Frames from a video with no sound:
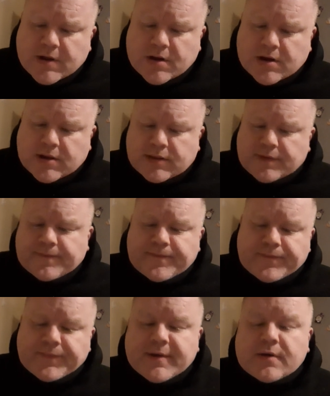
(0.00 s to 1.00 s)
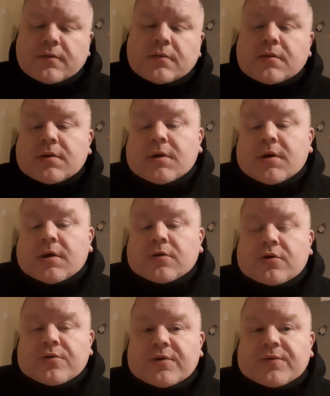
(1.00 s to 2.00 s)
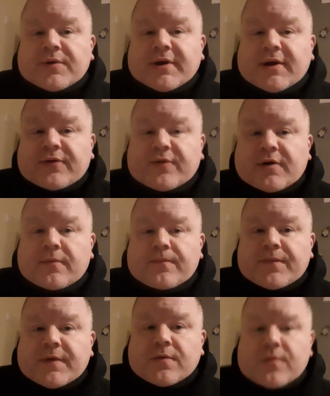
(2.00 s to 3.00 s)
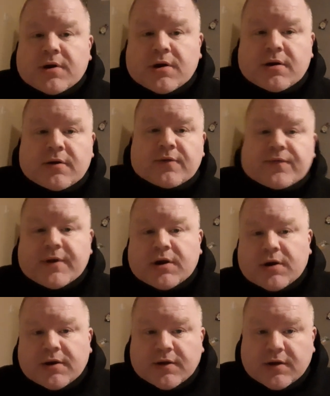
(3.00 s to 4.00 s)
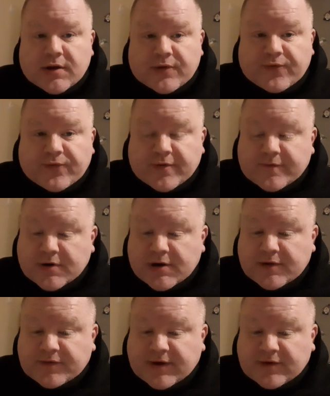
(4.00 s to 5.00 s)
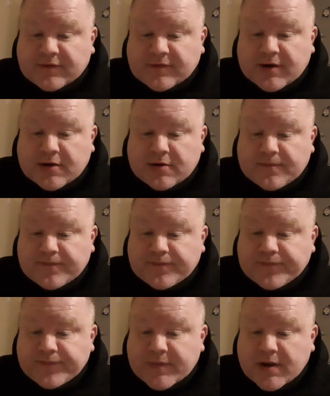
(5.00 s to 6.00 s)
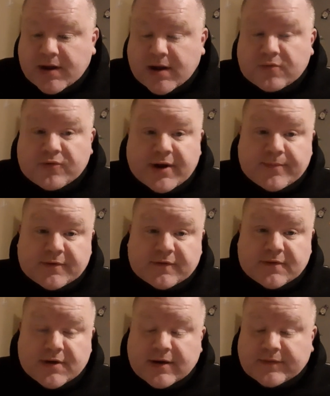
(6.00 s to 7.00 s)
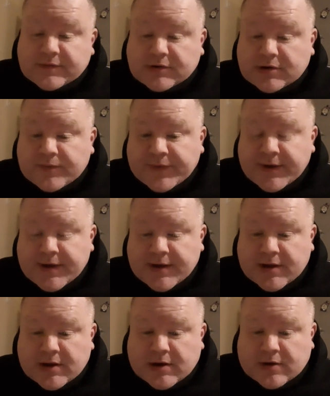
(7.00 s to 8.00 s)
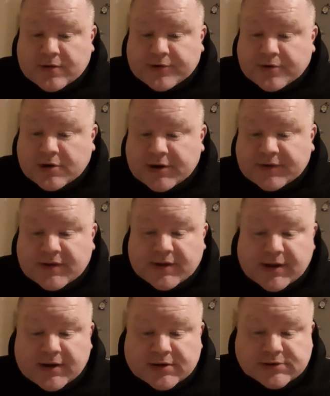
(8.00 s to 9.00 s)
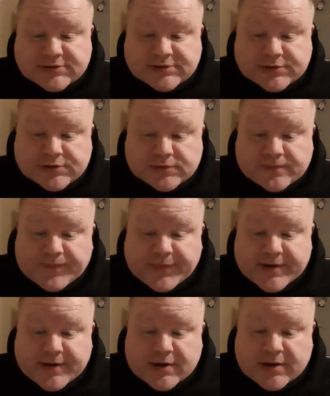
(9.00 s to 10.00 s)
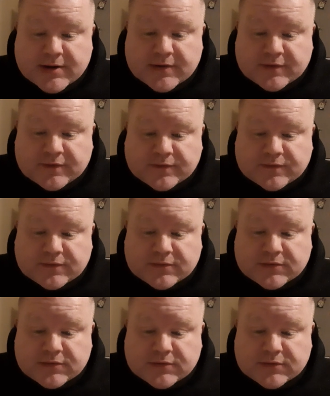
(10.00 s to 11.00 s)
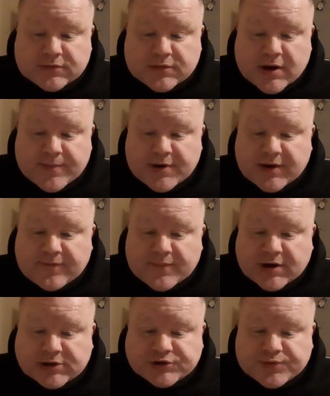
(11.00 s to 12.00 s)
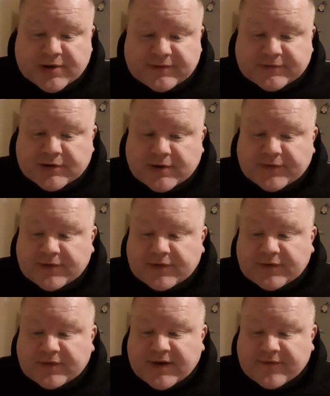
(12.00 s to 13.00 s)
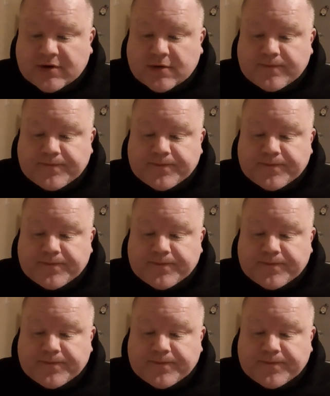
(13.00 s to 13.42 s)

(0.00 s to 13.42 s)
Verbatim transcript: want to go into a case here where there is a violent sex offender, rapist, after returning to Nenagh. So on the, I believe, March 12, 2007,